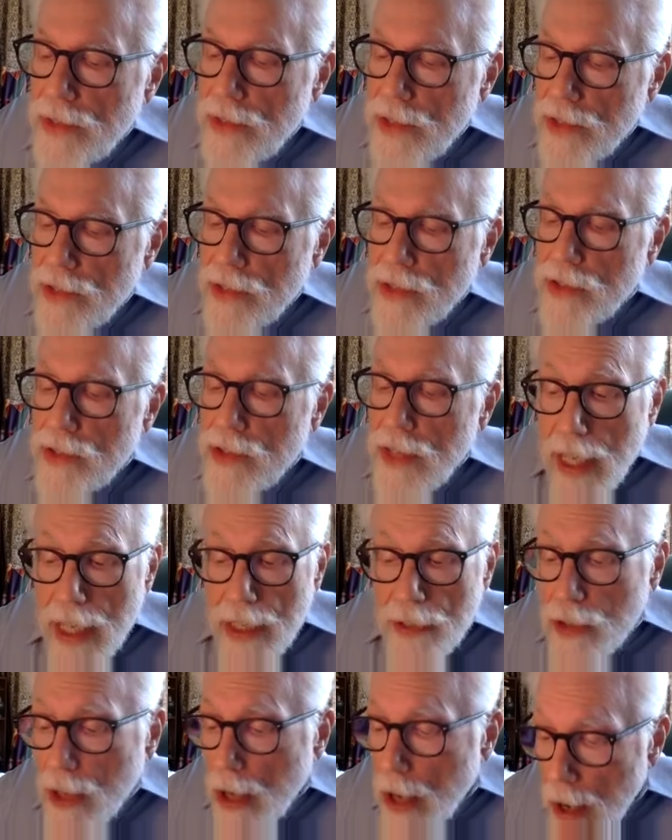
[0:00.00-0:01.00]
this is
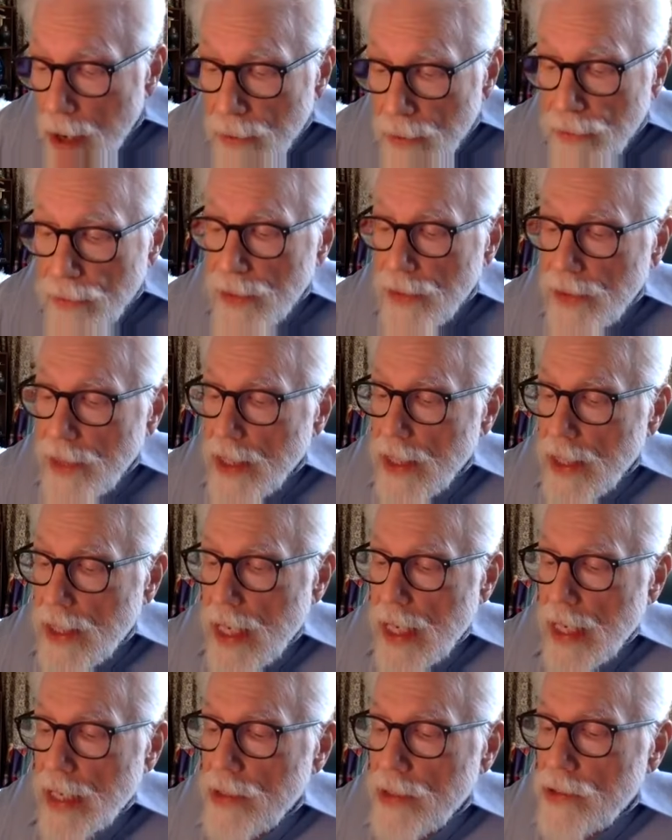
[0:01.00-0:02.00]
less often the
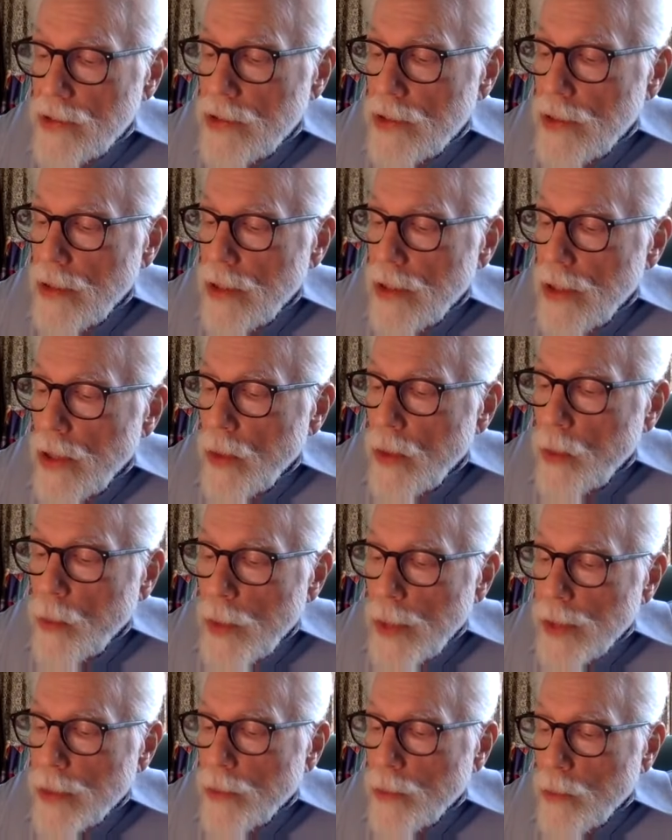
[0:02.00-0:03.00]
case,
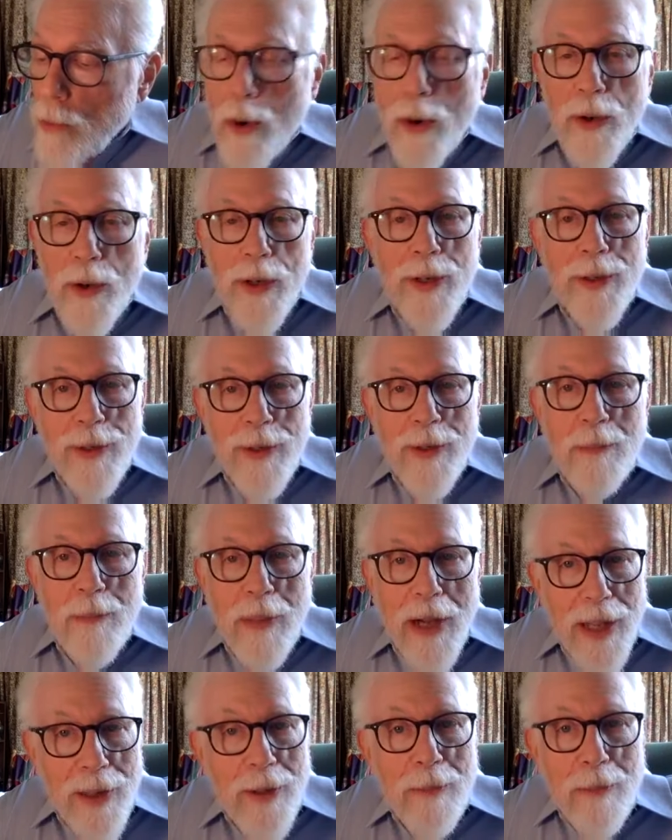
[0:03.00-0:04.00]
we are warned
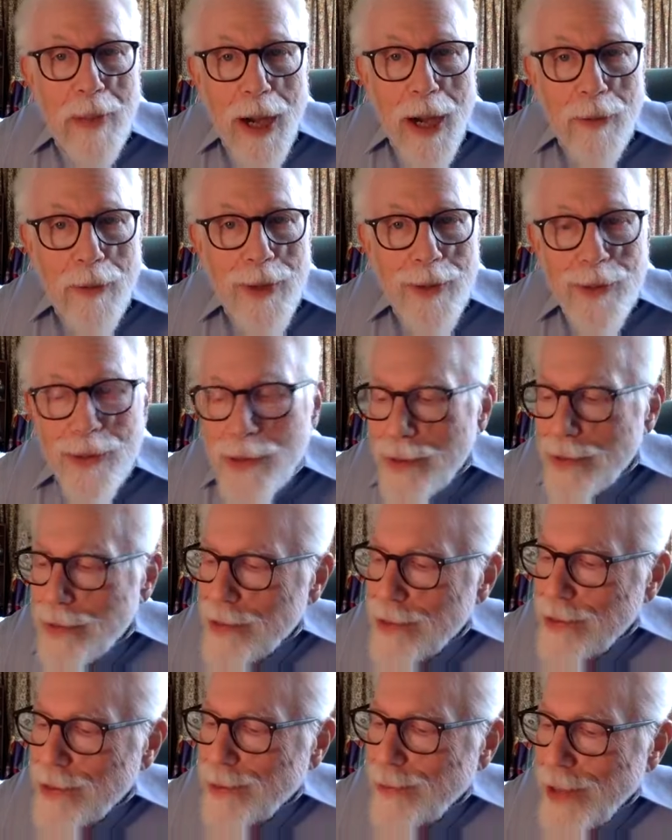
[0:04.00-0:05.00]
by the powers of
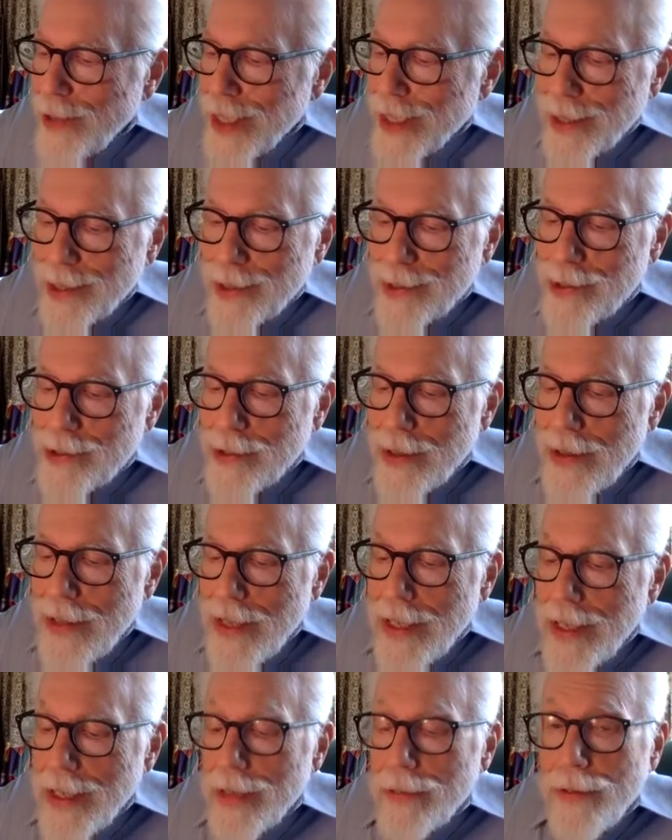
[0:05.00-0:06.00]
the Sphinx,
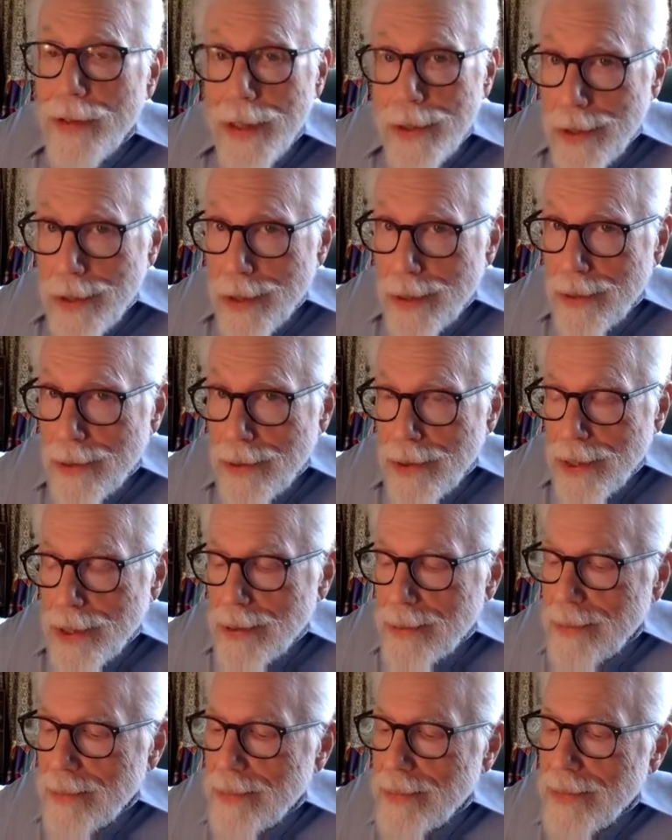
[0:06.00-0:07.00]
if he know
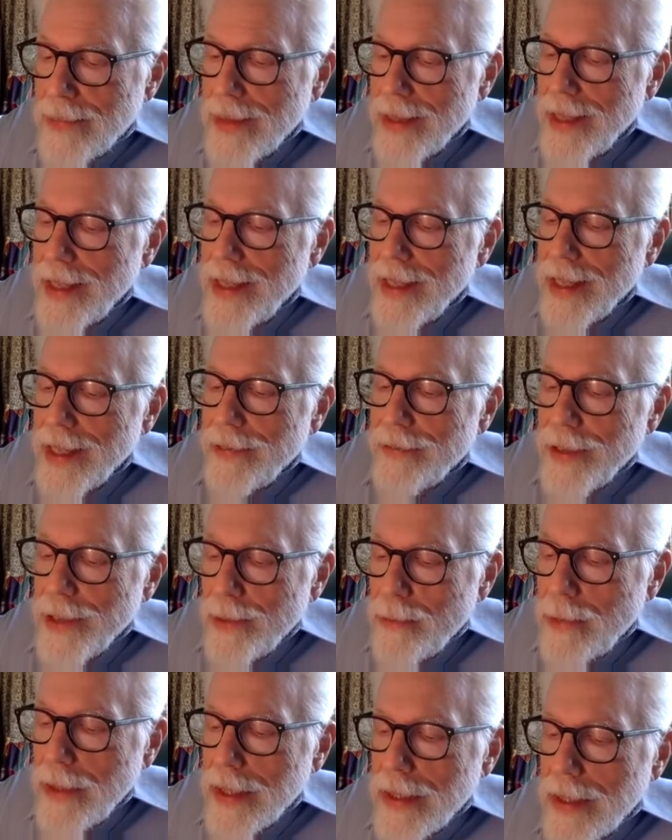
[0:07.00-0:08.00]
them, if
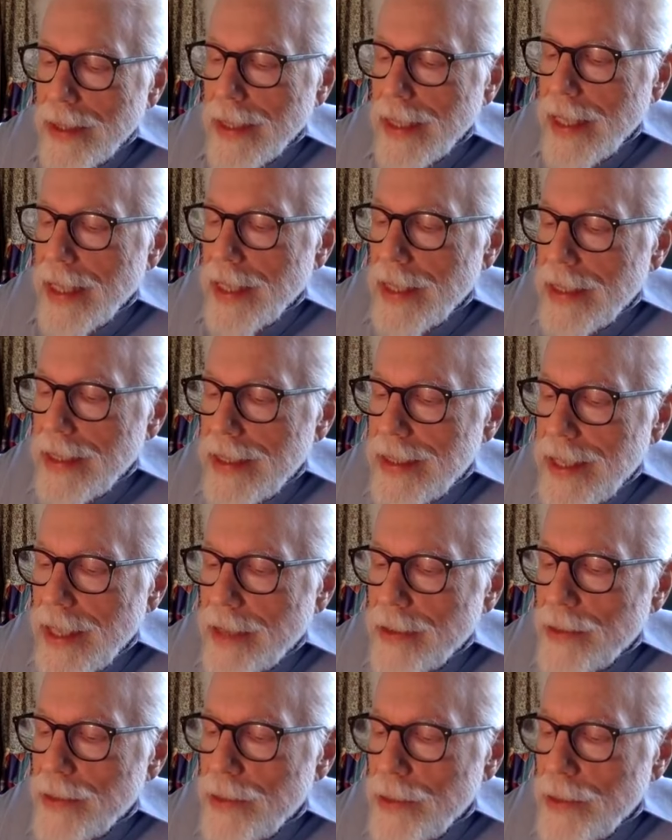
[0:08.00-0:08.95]
he will and dare